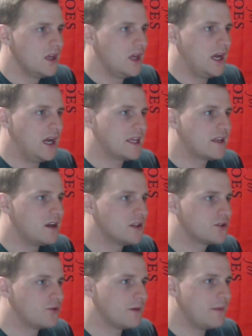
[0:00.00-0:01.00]
I can't
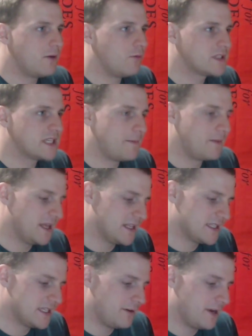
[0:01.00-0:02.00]
talk about what's happening in
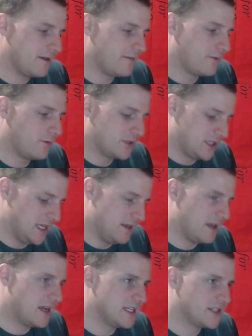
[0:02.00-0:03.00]
Syria, unfortunately,
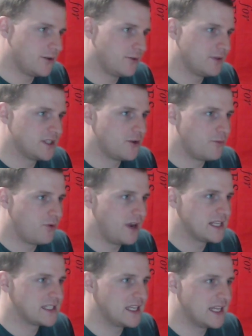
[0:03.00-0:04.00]
guys. So there's no point
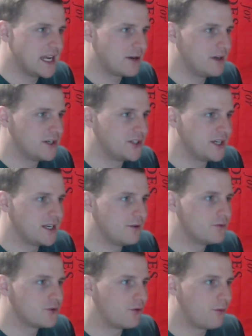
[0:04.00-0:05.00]
asking that question.
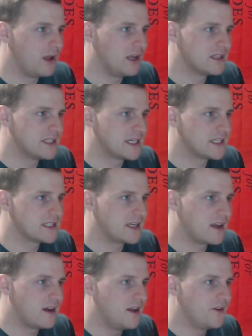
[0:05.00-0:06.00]
Don't talk politics. I
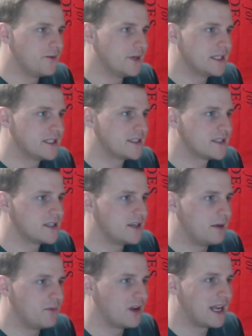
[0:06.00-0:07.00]
can't do it. It's just
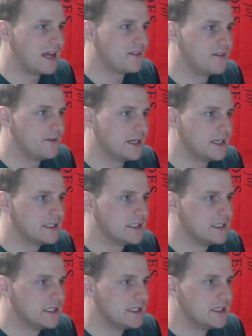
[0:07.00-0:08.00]
I'm not allowed to do it.
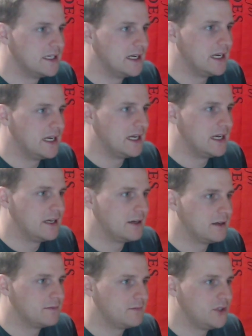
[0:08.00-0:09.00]

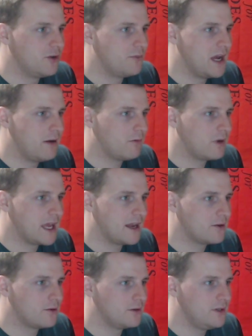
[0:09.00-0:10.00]
Yo, Matt, can I
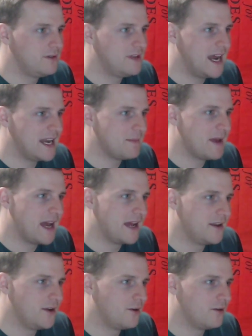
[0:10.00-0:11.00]
call you Daddy
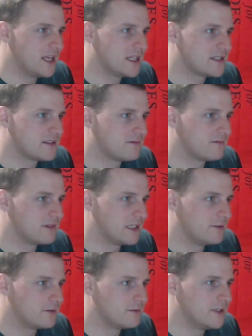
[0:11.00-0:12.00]
Matt? No, that's really
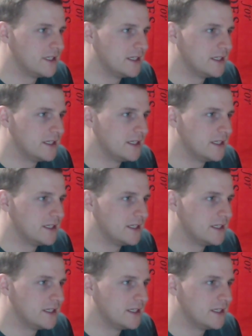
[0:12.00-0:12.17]
awkward.